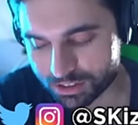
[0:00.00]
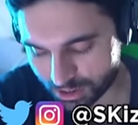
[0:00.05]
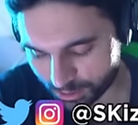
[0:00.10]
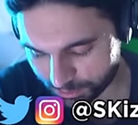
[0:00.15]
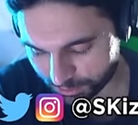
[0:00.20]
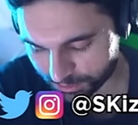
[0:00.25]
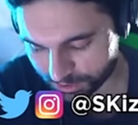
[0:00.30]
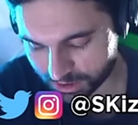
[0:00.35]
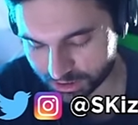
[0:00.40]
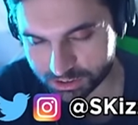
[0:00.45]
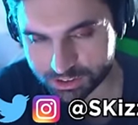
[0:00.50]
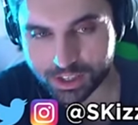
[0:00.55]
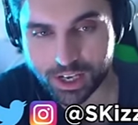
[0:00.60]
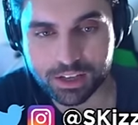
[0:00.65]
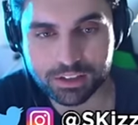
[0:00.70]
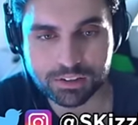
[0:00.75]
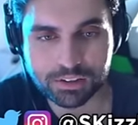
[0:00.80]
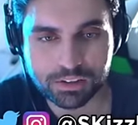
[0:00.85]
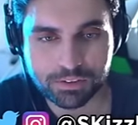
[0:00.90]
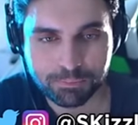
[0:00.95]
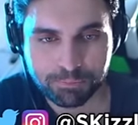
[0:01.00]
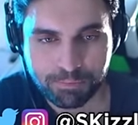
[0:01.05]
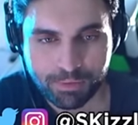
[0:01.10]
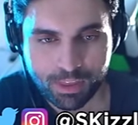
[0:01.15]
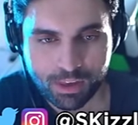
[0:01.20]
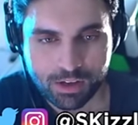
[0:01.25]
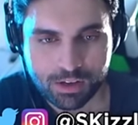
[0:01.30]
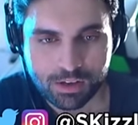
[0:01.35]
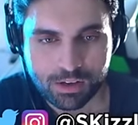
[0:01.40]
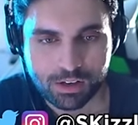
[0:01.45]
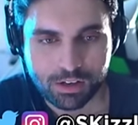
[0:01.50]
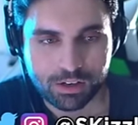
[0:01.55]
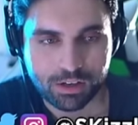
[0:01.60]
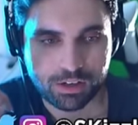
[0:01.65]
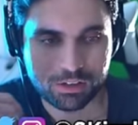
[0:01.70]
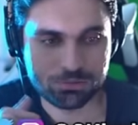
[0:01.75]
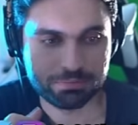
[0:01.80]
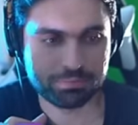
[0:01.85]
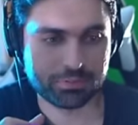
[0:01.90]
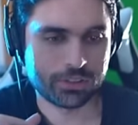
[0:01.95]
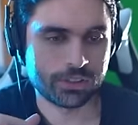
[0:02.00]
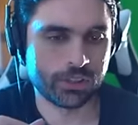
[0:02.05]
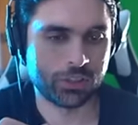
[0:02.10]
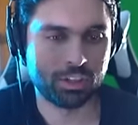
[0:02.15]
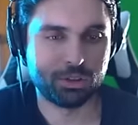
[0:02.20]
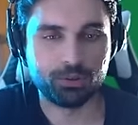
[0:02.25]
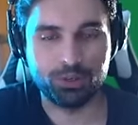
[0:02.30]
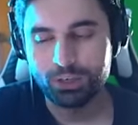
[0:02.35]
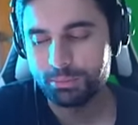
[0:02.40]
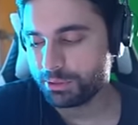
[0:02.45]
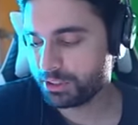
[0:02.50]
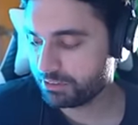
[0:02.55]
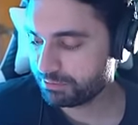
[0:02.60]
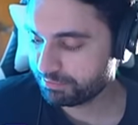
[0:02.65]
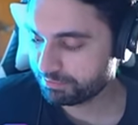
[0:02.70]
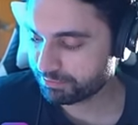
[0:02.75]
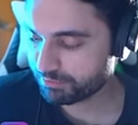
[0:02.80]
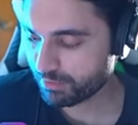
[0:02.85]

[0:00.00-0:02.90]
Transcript: cup of tea, so You know what I mean?